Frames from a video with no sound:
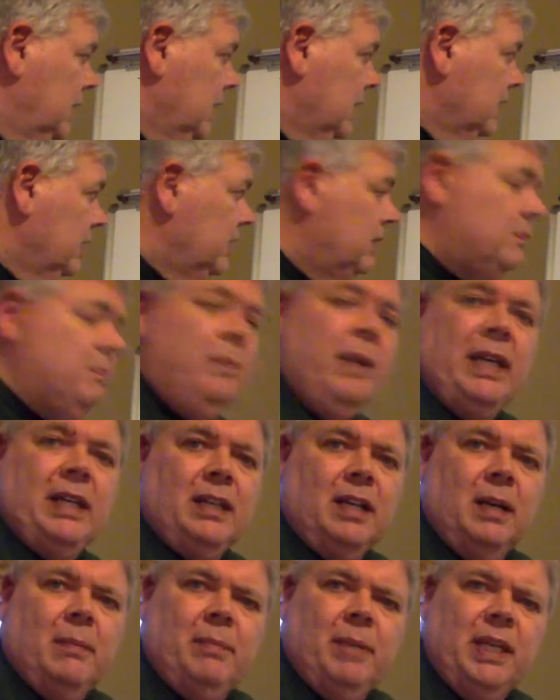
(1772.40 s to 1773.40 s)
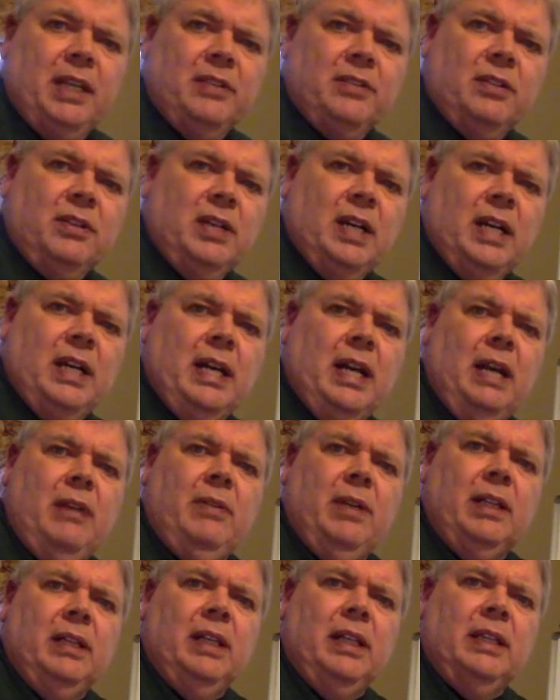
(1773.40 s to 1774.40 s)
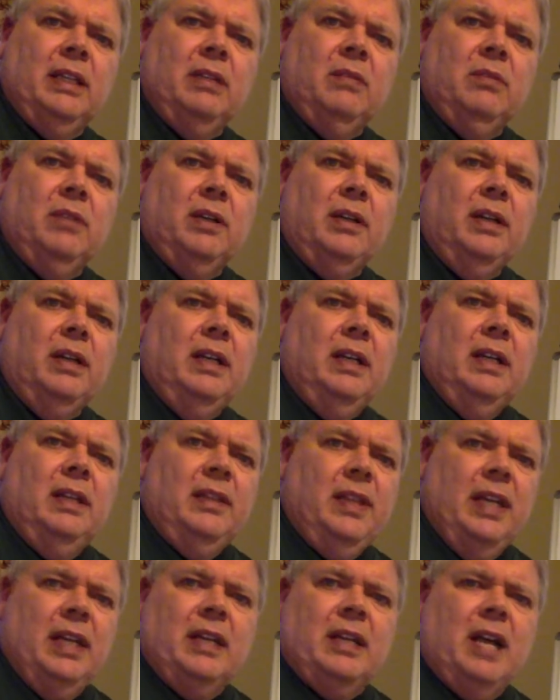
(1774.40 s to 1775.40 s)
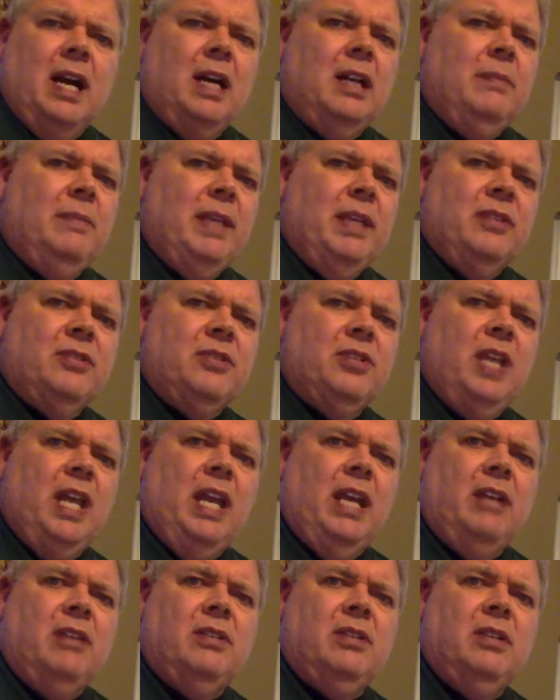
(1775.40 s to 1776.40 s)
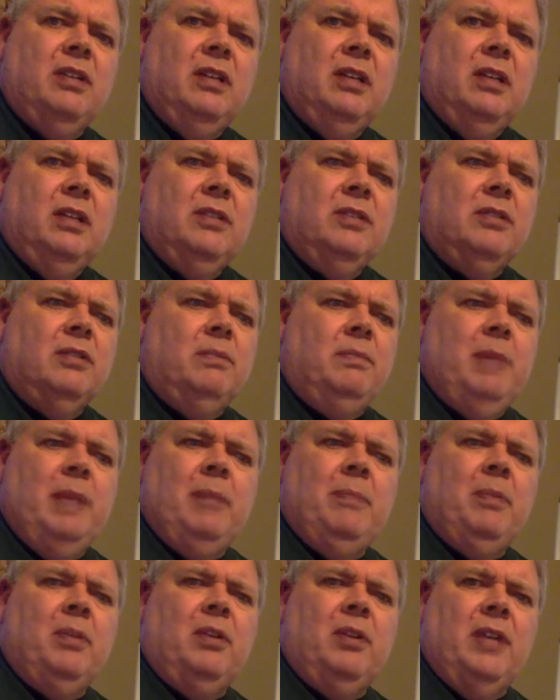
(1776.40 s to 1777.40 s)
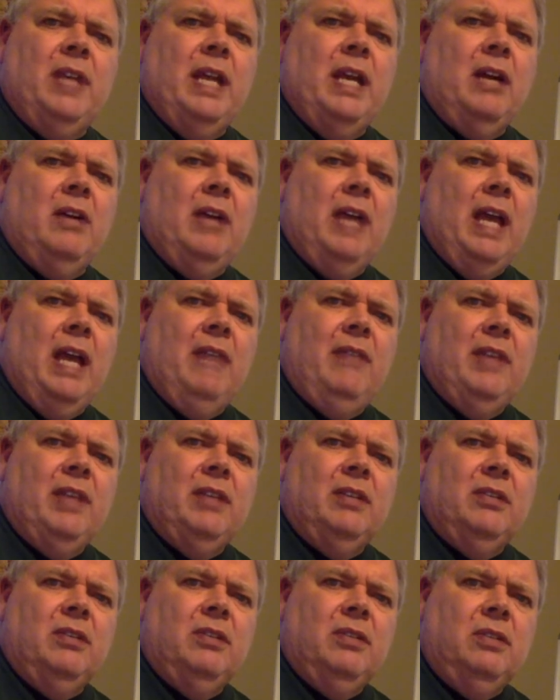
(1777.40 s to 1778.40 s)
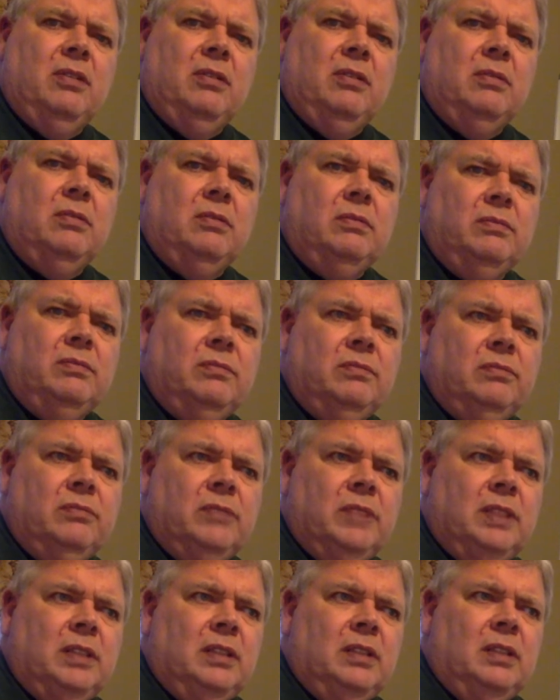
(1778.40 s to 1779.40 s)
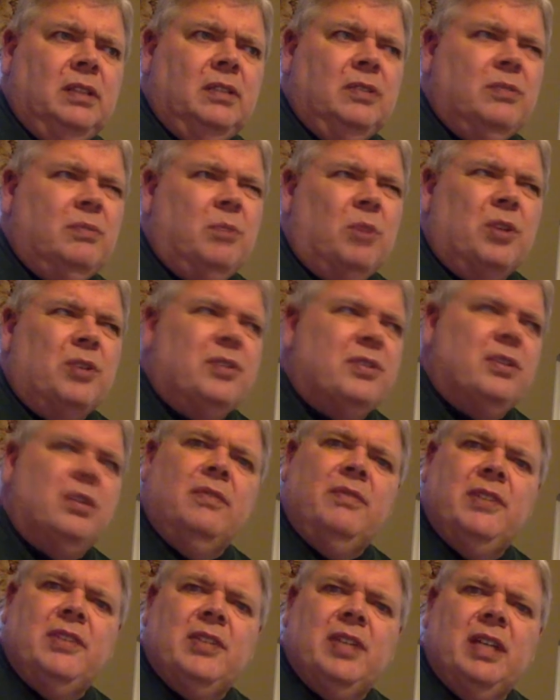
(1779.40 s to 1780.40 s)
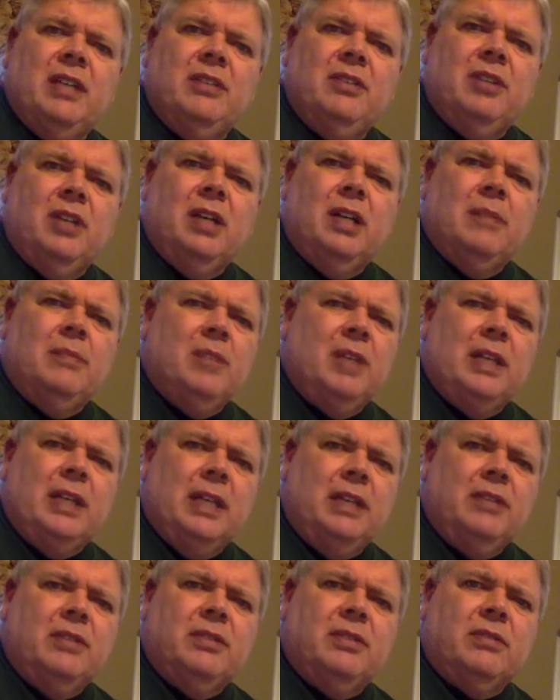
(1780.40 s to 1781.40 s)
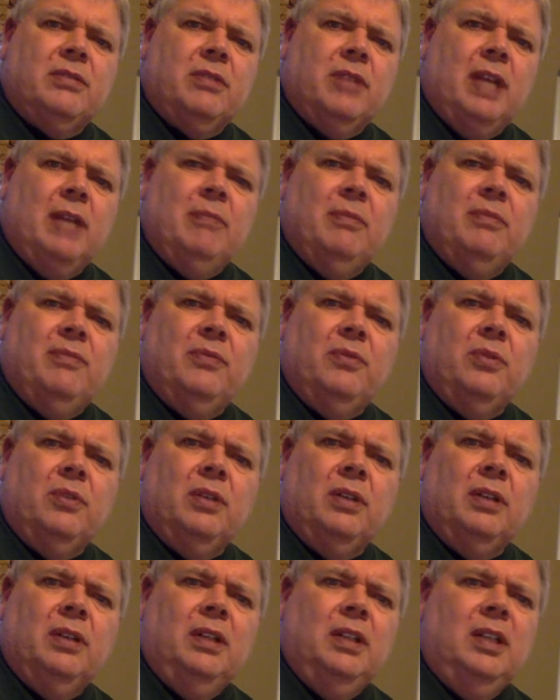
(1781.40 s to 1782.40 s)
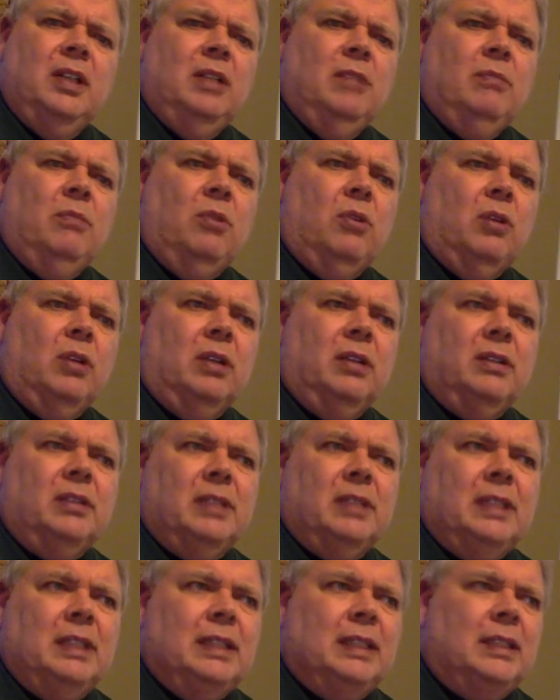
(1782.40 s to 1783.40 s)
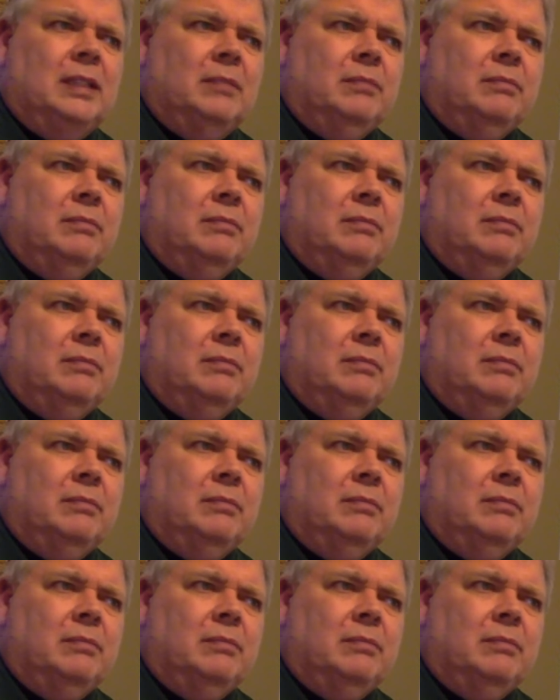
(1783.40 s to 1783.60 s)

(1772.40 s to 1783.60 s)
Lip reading: these big companies are not hiring like they were. The economy has changed. So people are now having to do more service end jobs, like I described before, more, I